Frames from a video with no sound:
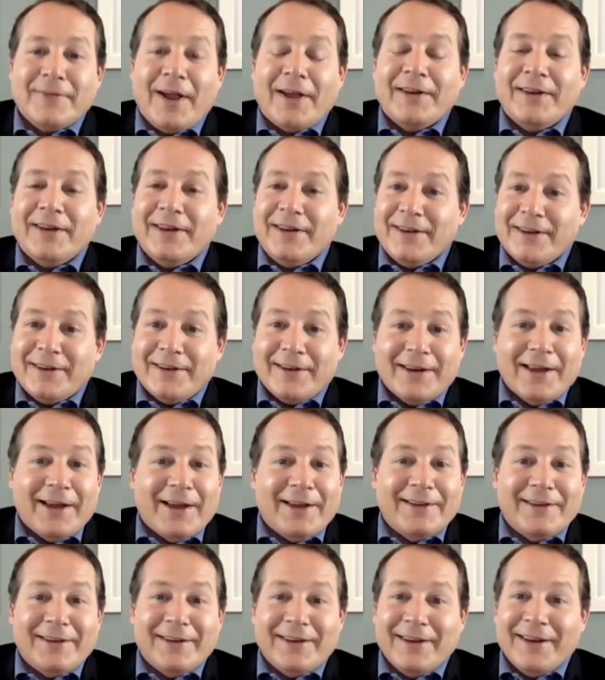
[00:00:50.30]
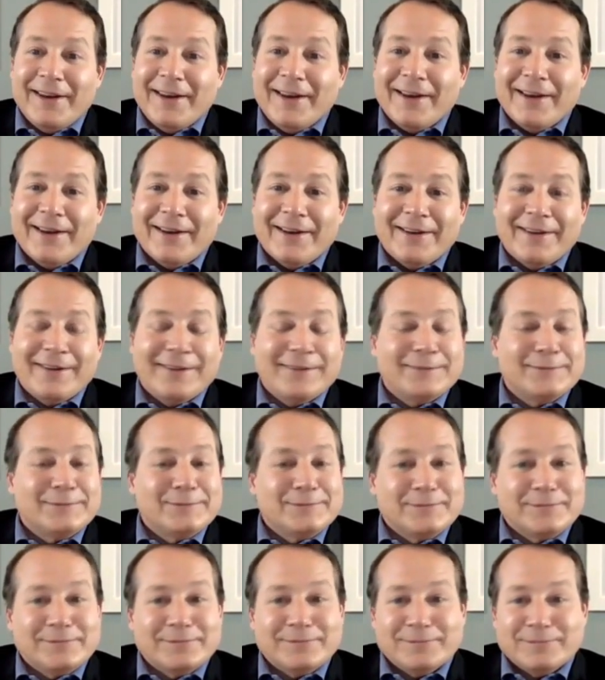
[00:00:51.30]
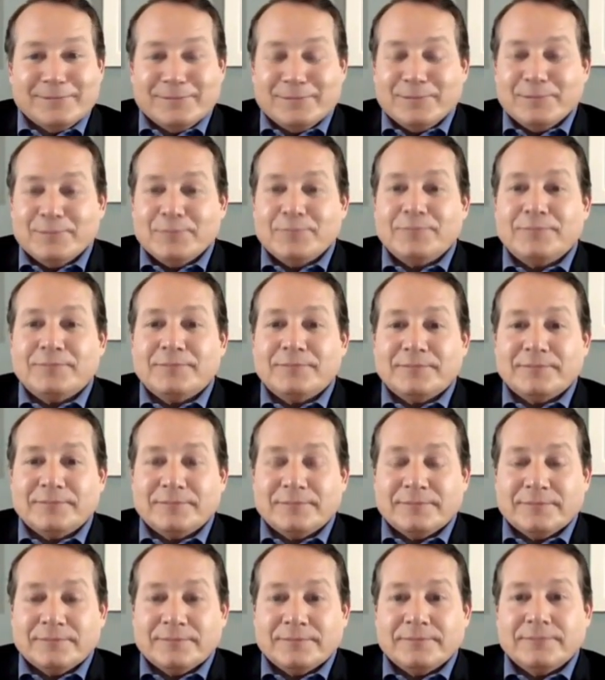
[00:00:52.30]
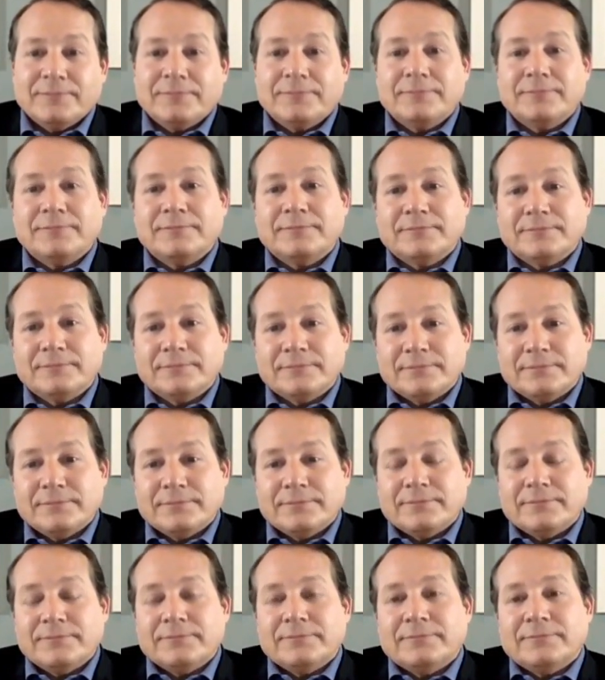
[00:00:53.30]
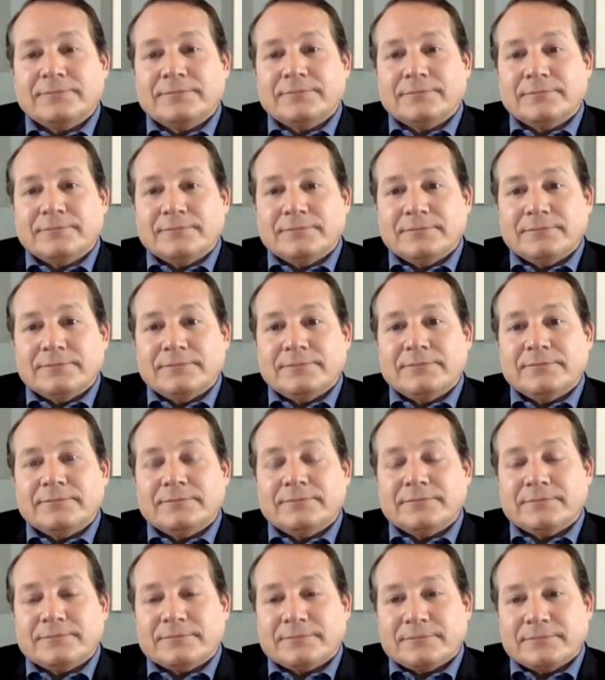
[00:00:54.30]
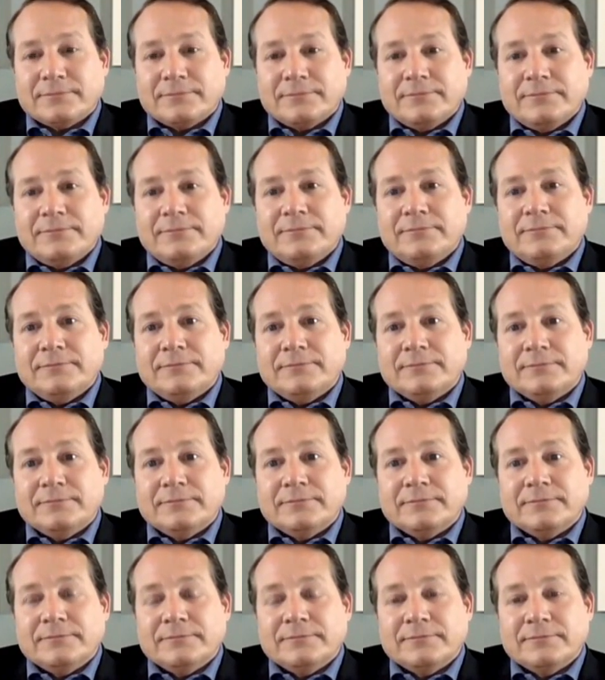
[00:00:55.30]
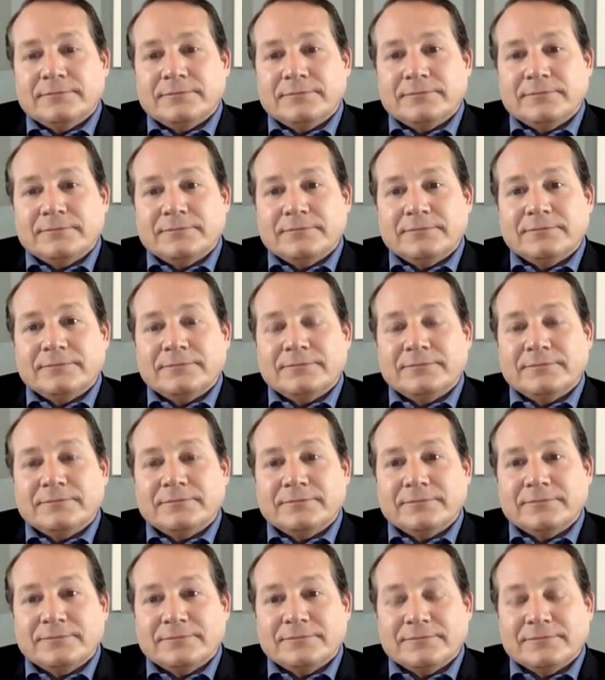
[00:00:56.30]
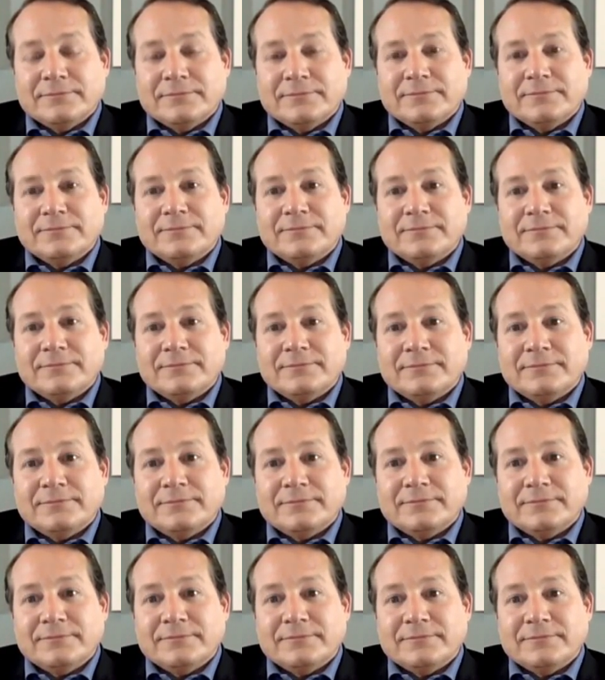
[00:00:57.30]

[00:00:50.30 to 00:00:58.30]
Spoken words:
This person isn't speaking.